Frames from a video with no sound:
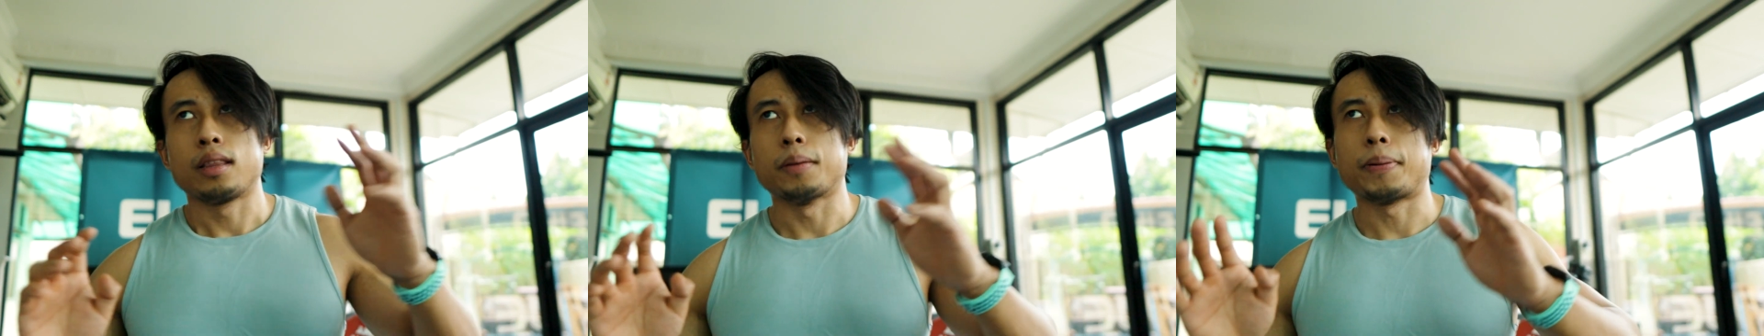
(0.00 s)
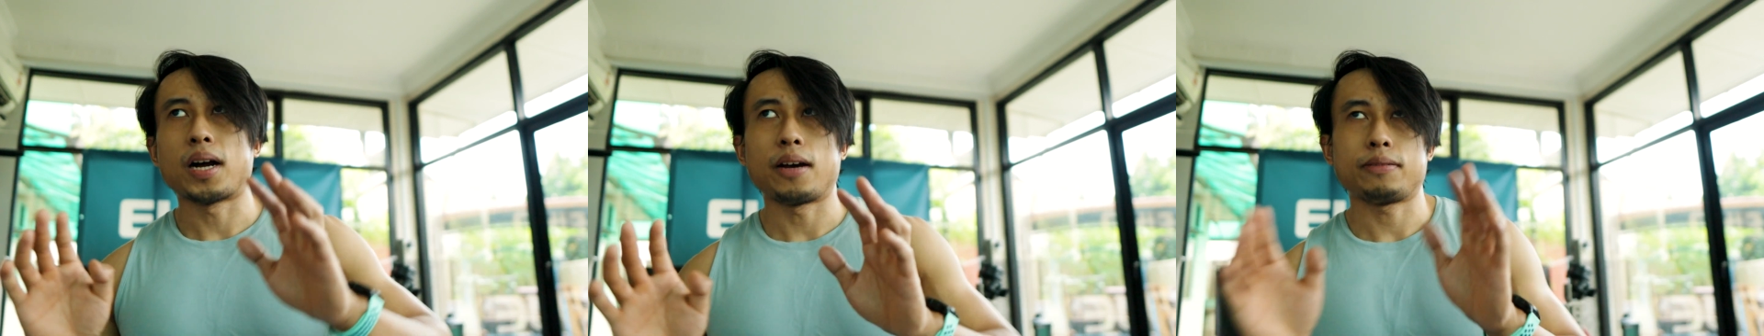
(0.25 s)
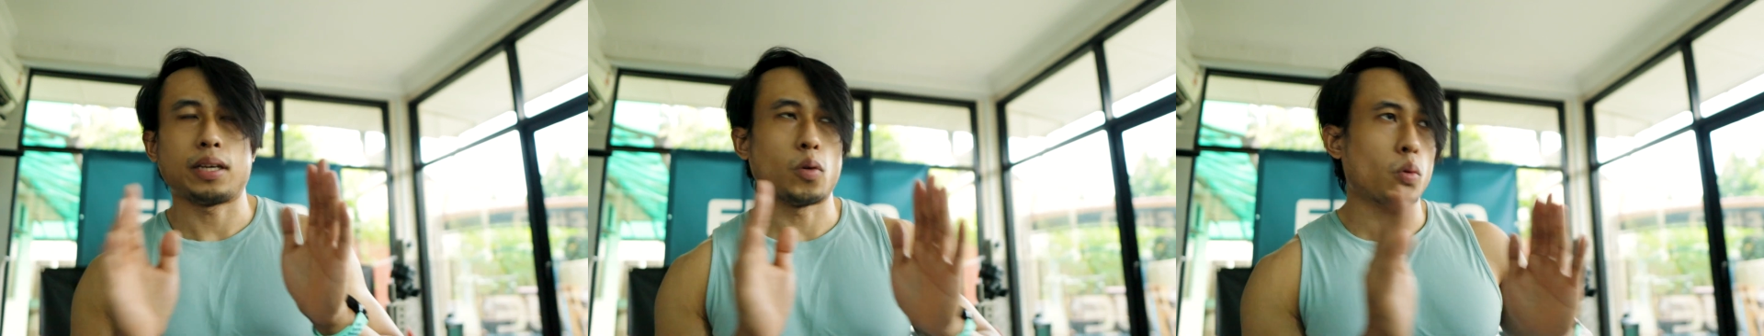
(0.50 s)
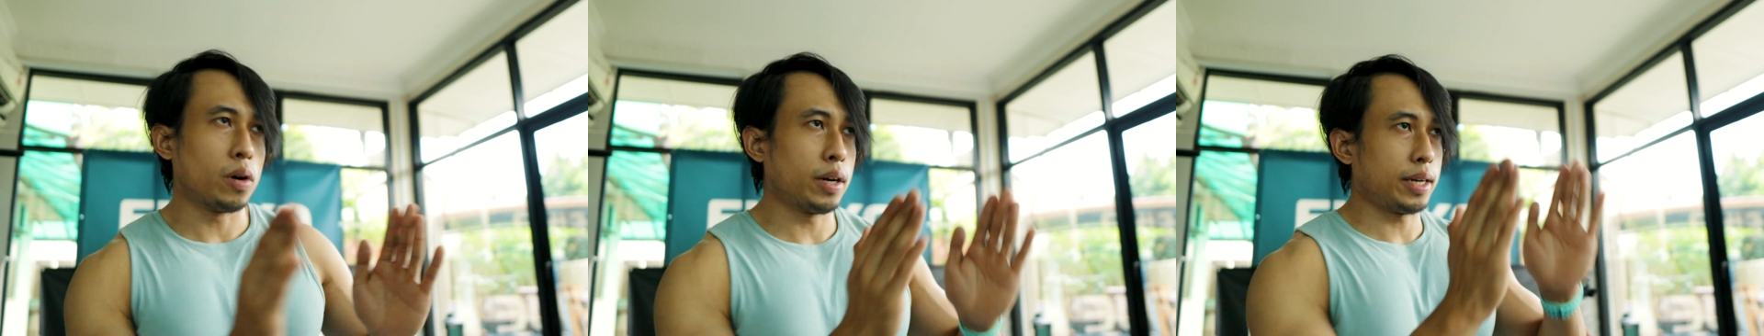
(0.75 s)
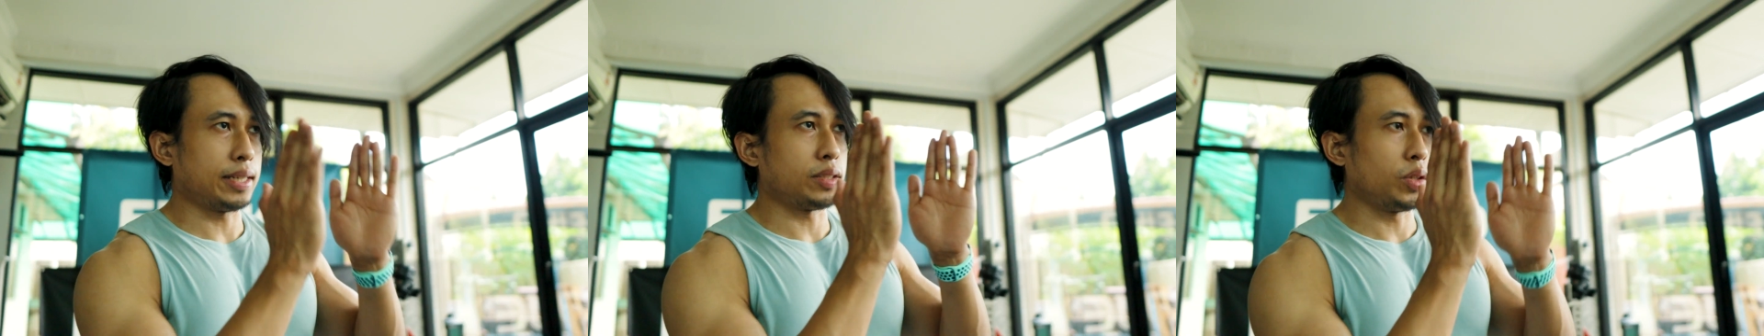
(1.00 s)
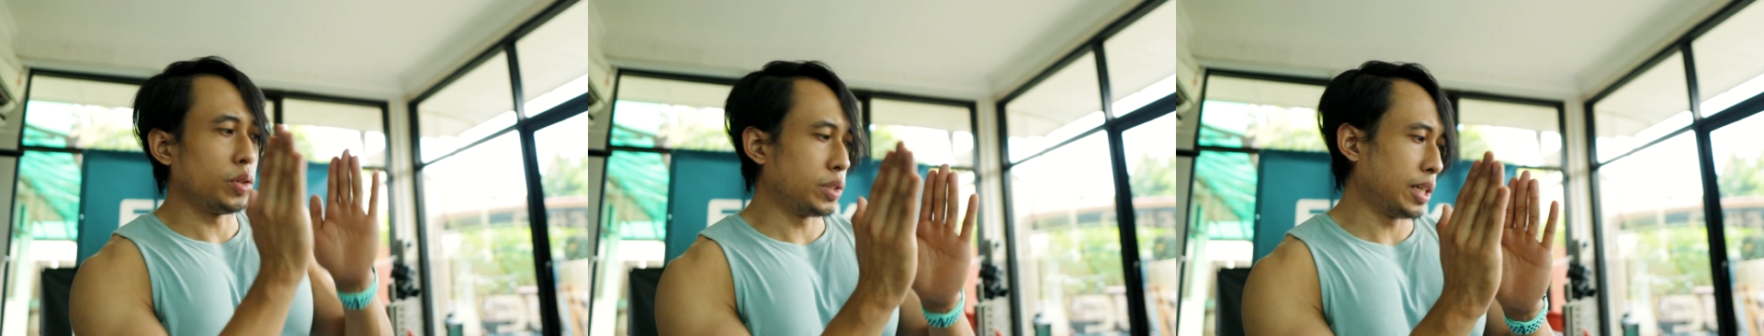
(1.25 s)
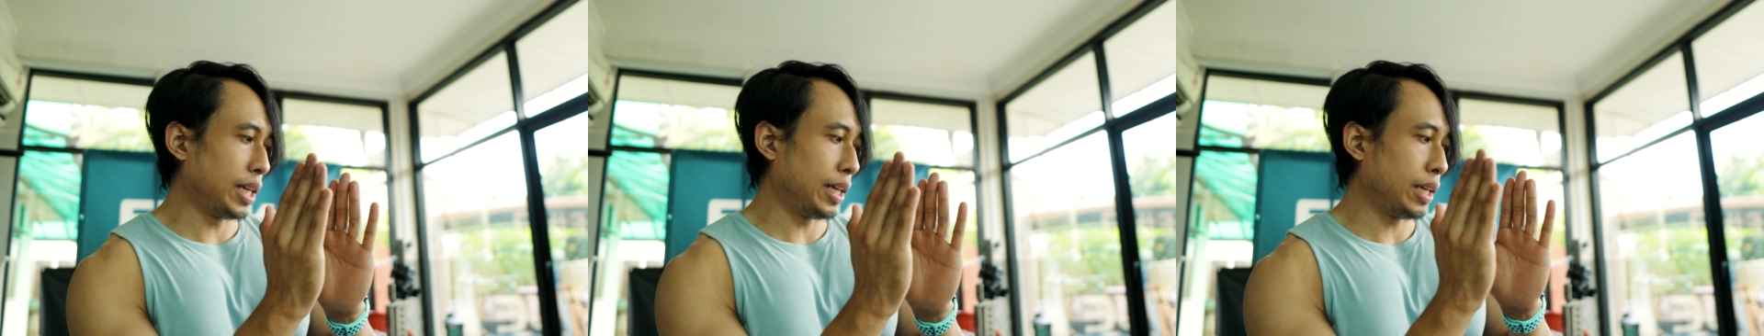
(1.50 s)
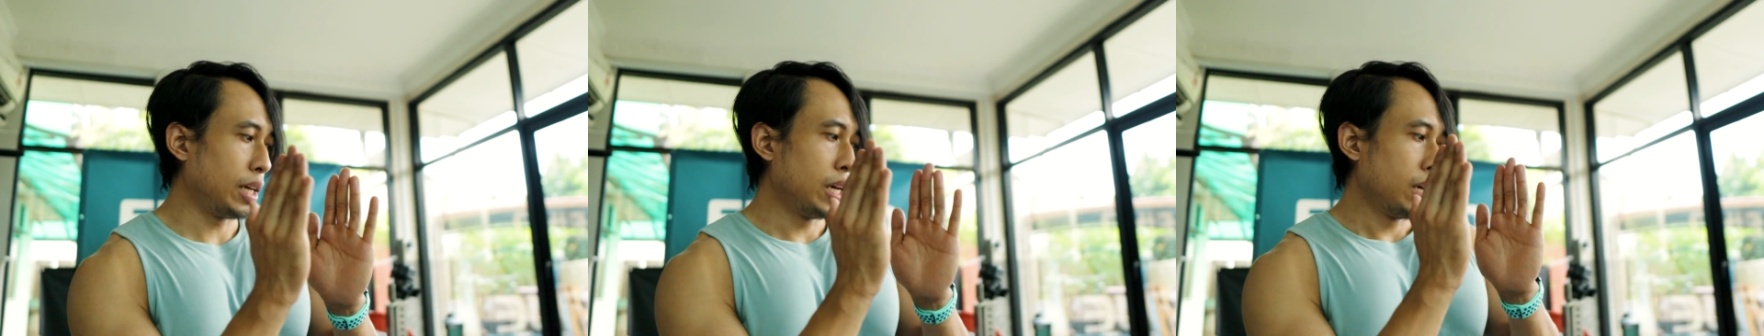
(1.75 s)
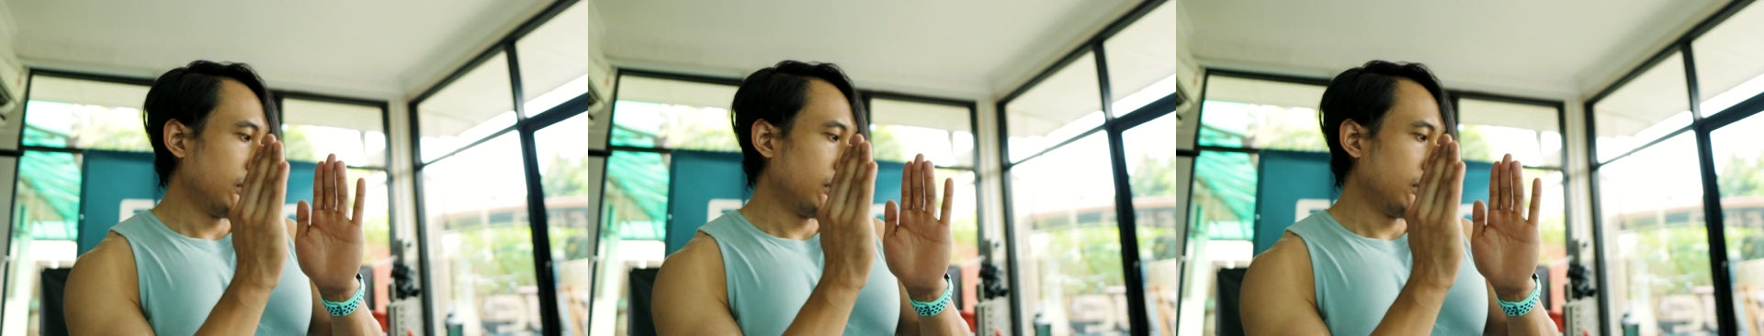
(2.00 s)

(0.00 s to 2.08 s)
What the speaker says: The powerlifting one is usually